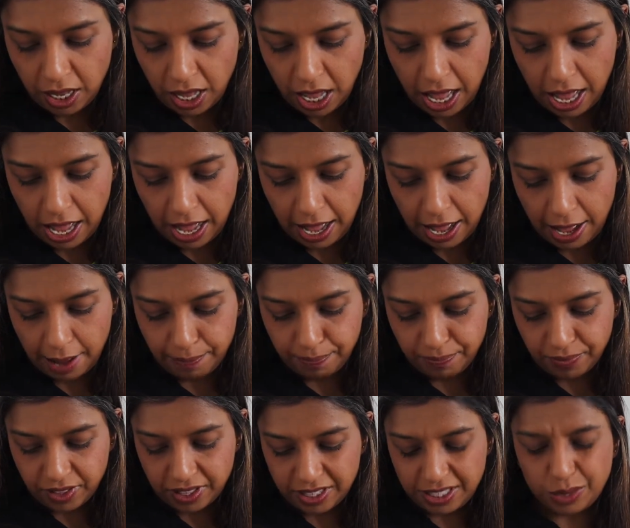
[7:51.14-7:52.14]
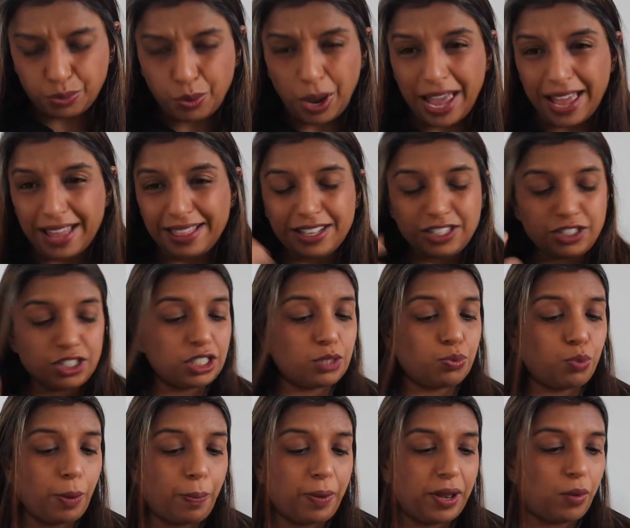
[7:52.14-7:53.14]
the sweat and then
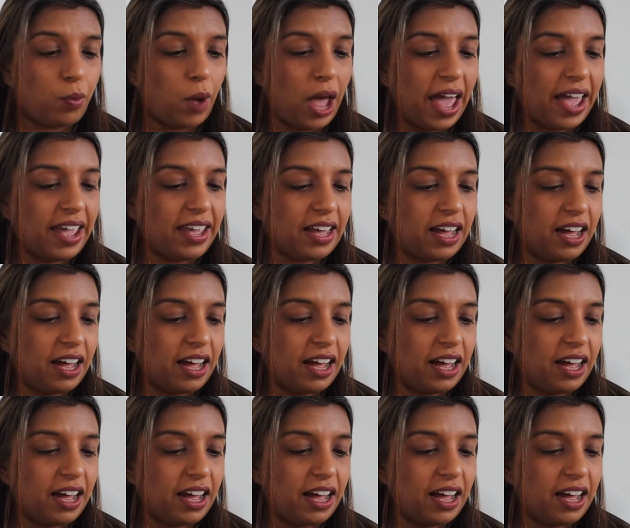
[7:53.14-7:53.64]
just whip it away.